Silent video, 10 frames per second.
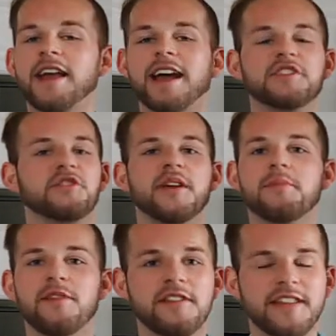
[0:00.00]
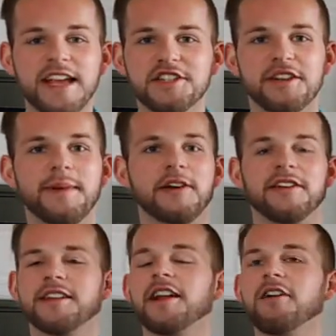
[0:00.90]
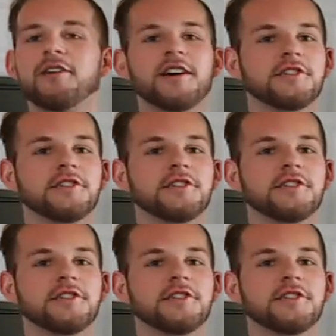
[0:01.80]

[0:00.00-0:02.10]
and doing a presentation about it, you know,